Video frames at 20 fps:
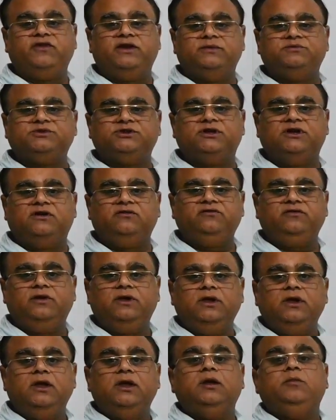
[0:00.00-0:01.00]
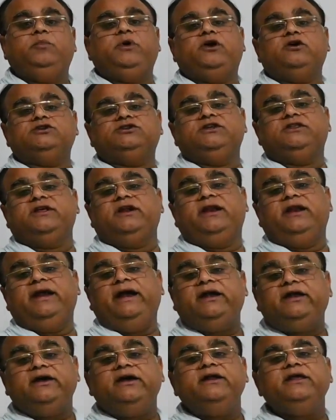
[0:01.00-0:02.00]
Phillips curve, because in the
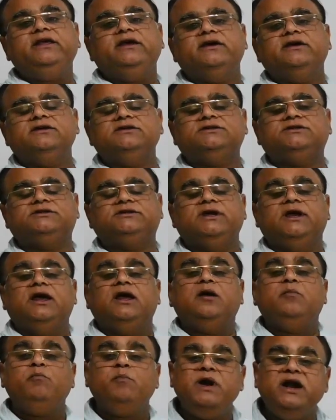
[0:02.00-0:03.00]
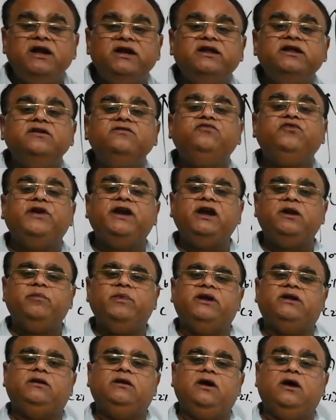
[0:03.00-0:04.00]
later years, Milton
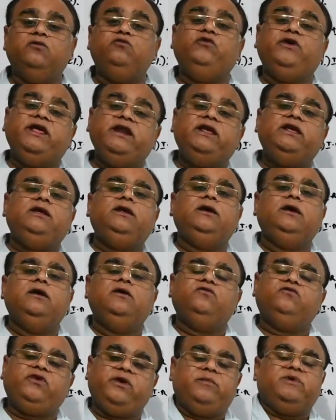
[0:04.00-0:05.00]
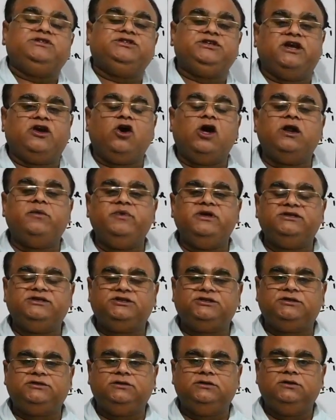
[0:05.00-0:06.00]
Friedman, a very famous
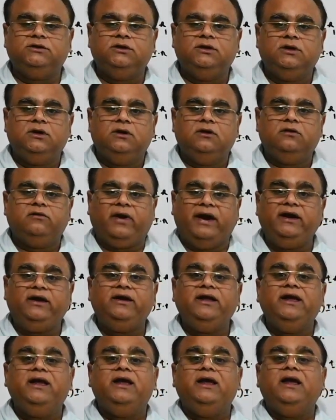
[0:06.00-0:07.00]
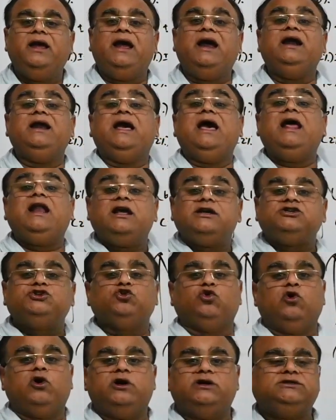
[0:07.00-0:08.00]
economist, right, and Anna
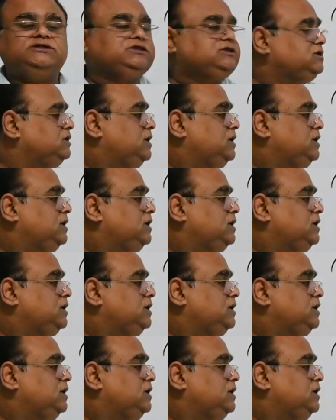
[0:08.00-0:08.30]
Shores